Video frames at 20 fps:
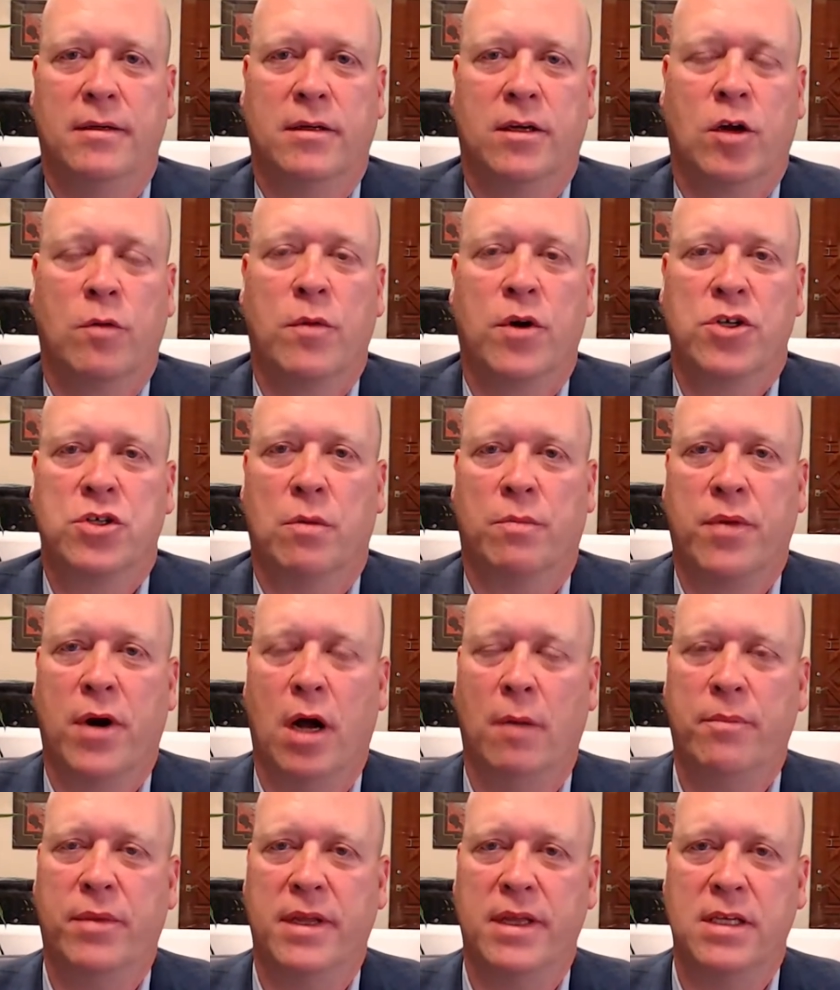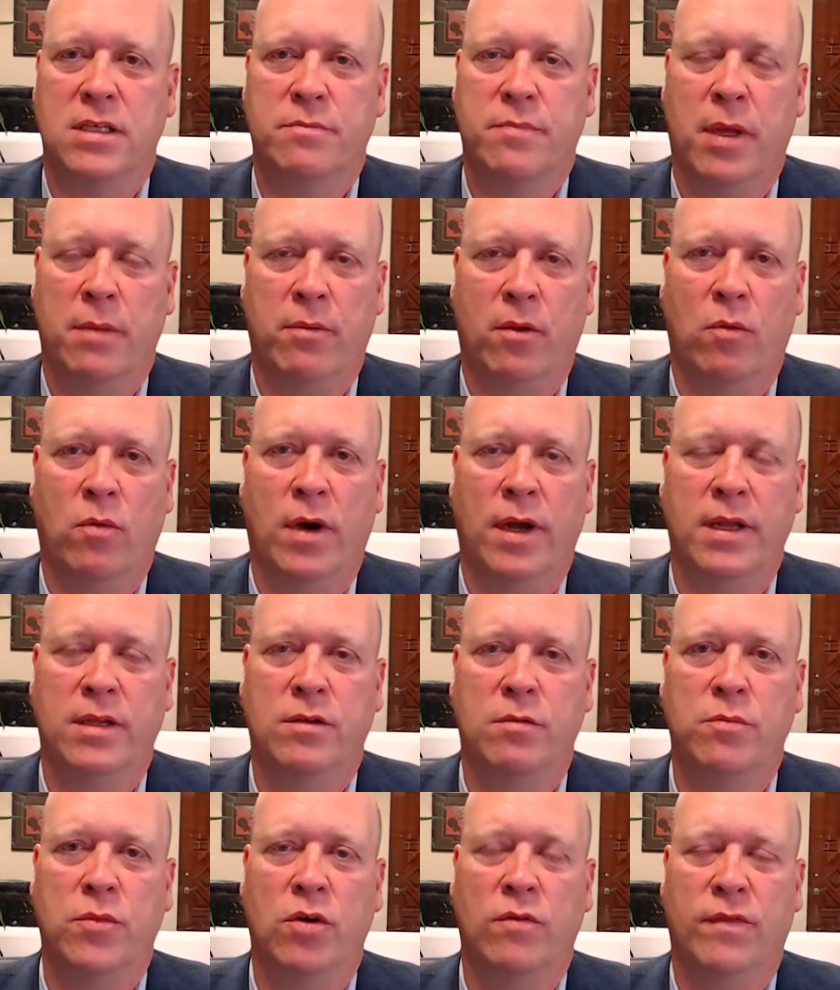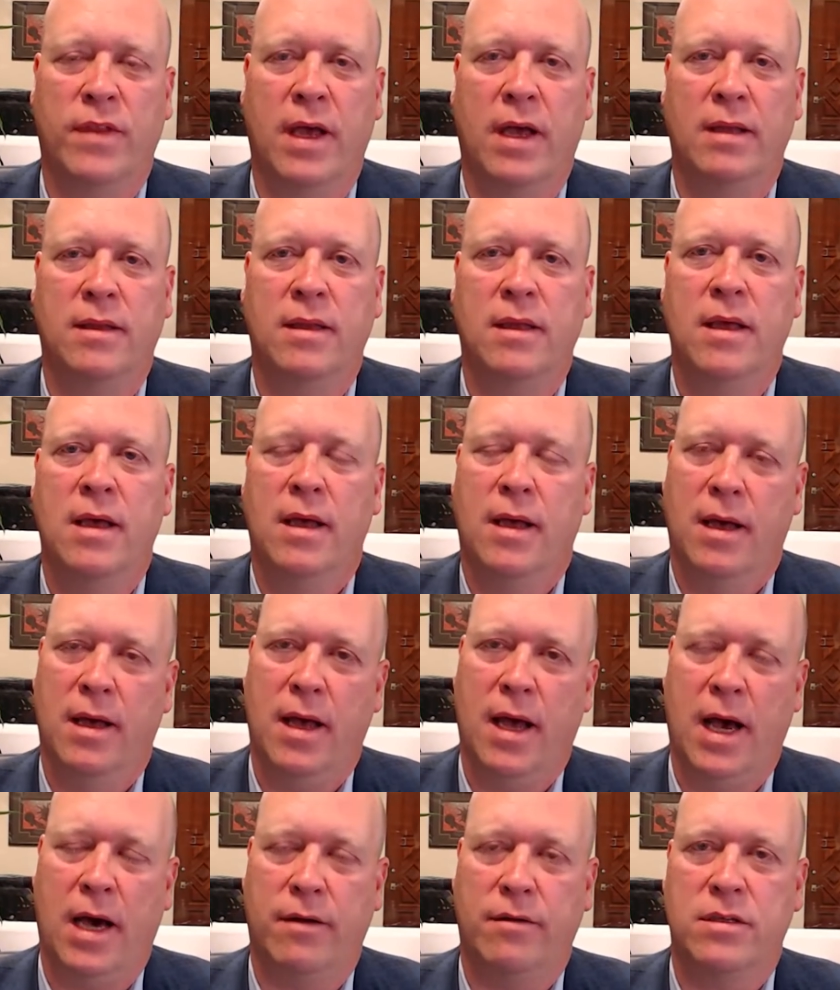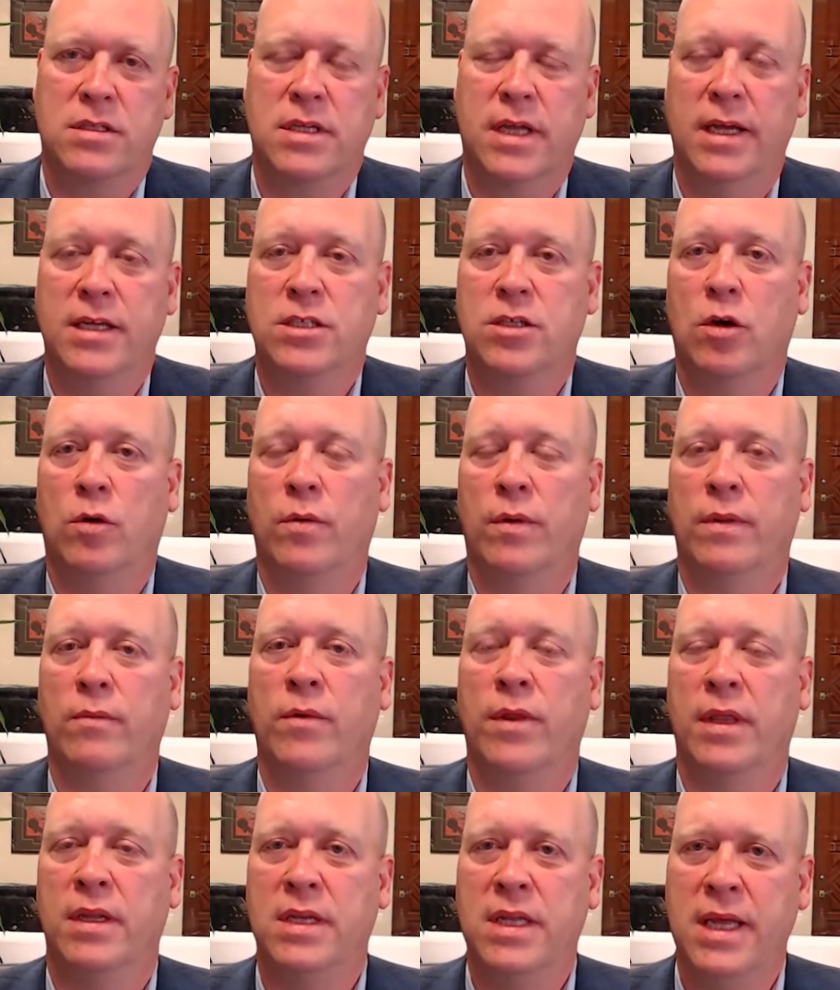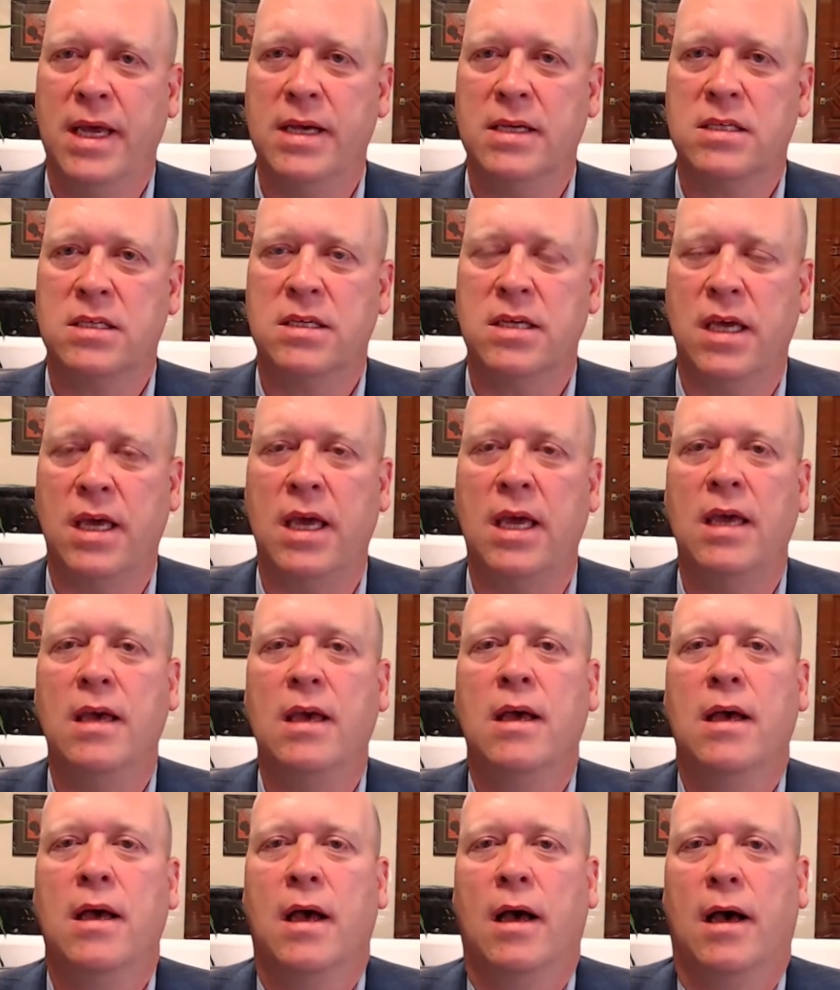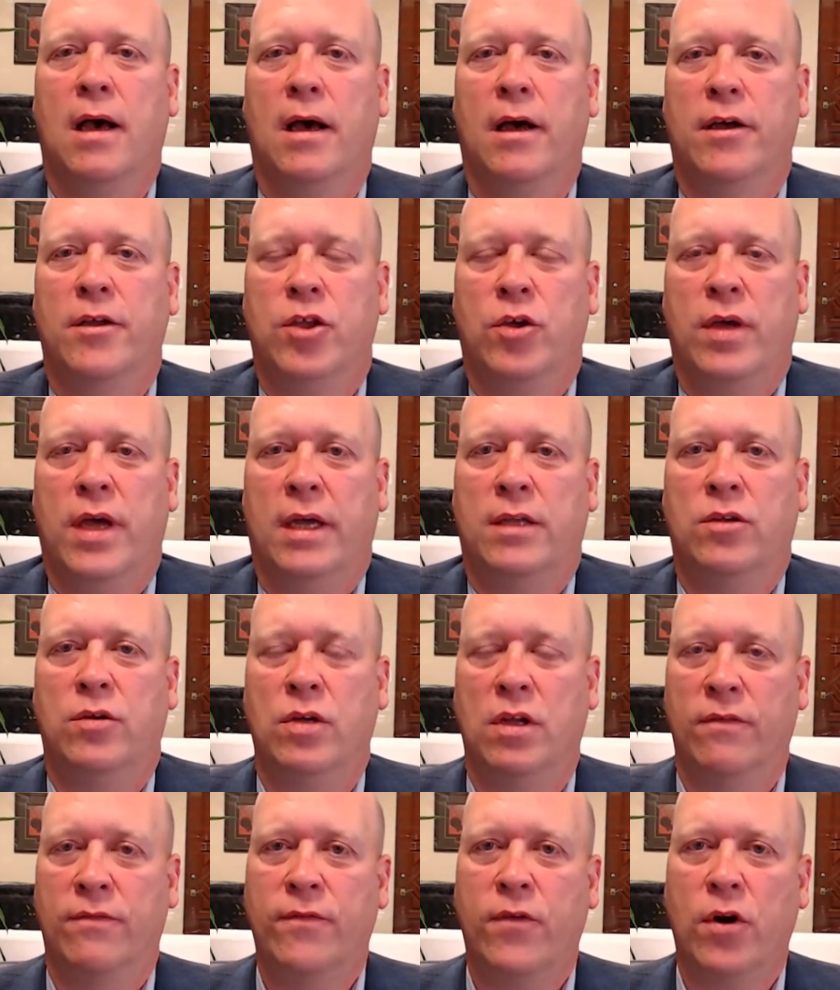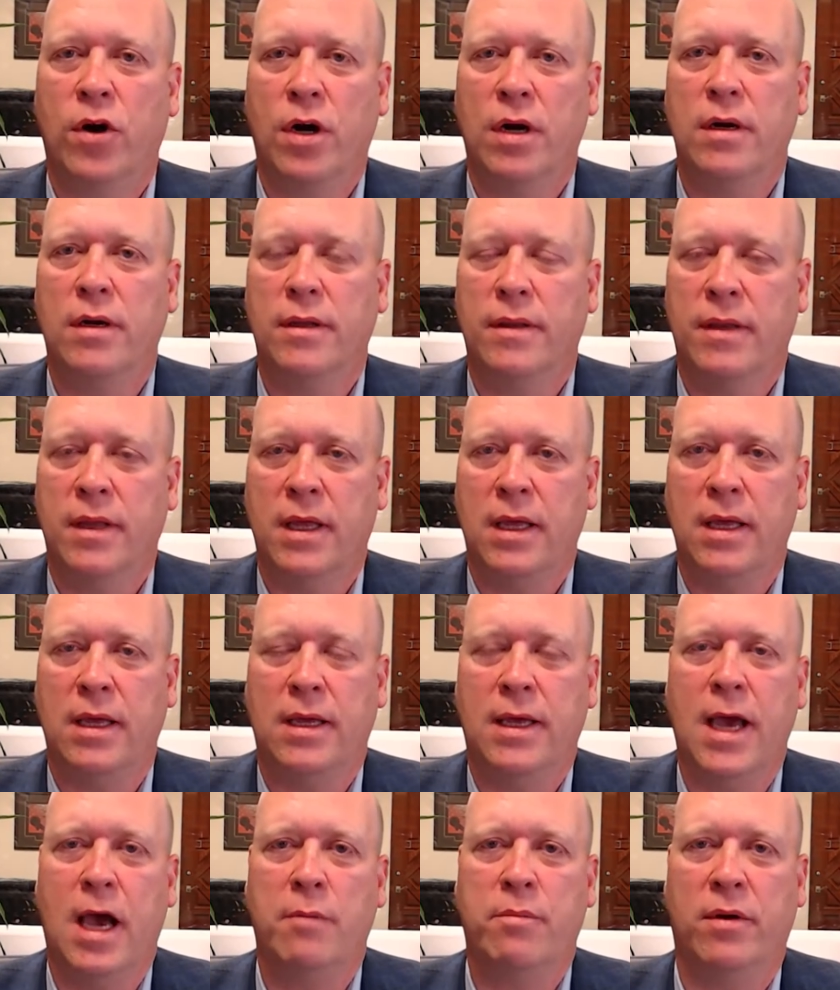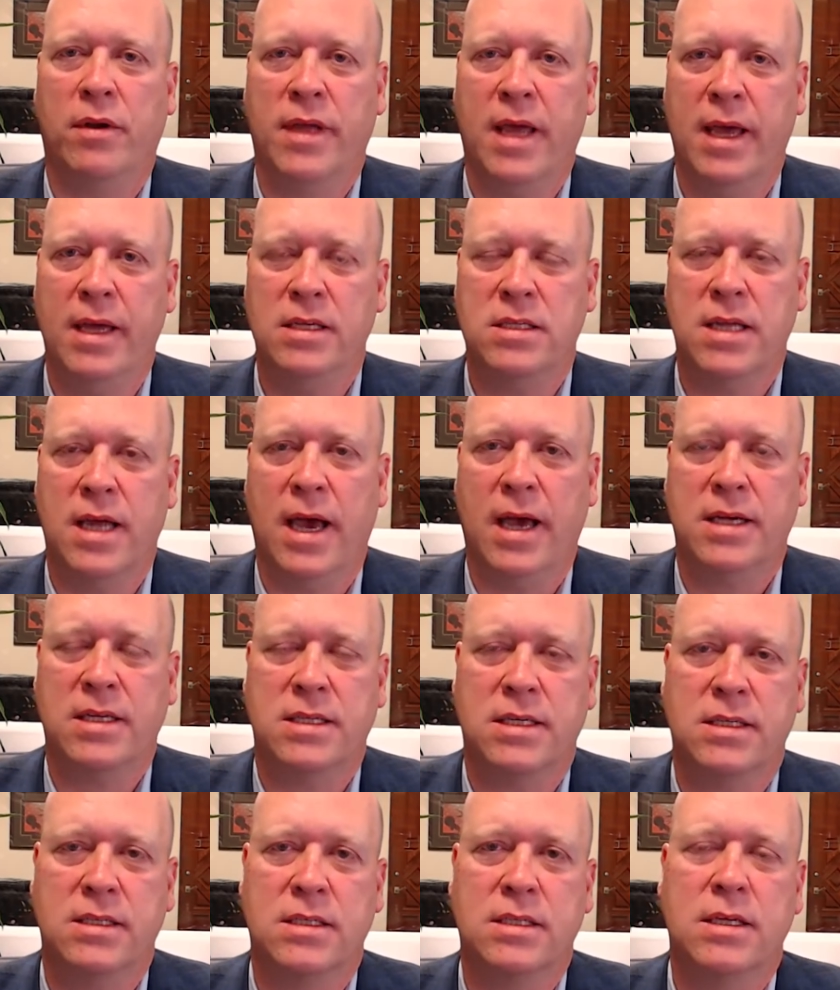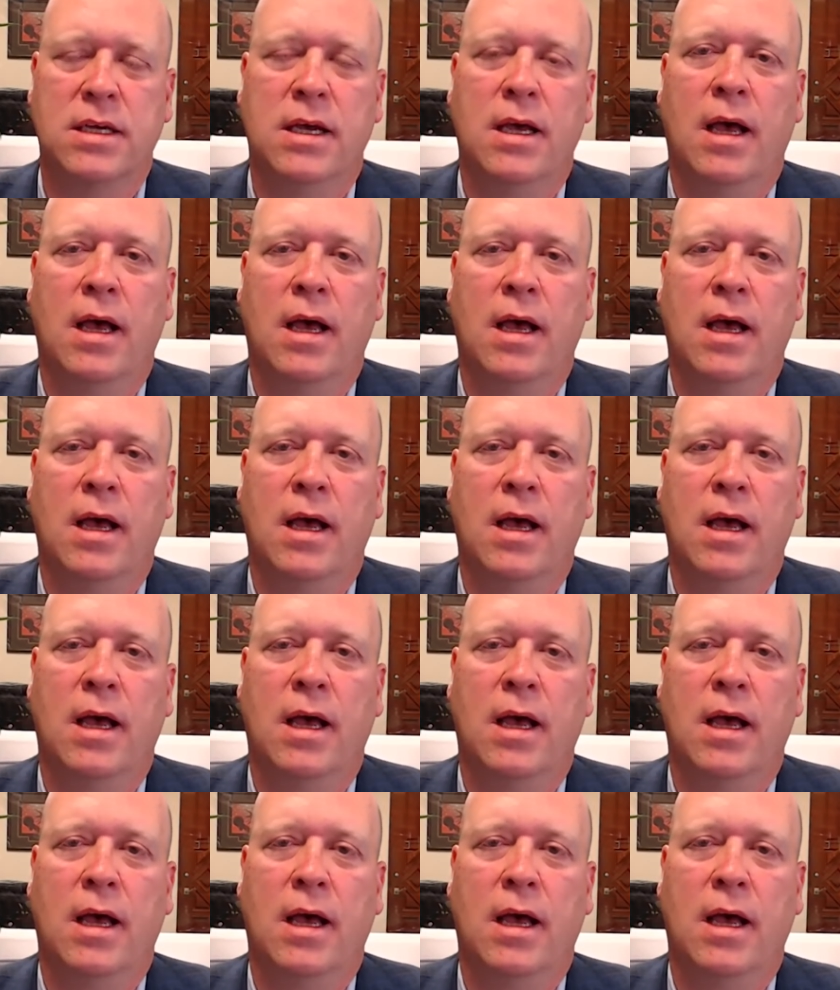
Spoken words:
commercial properties, people wanting to move that out of state. So with a DST, you get to defer the capital gains taxes.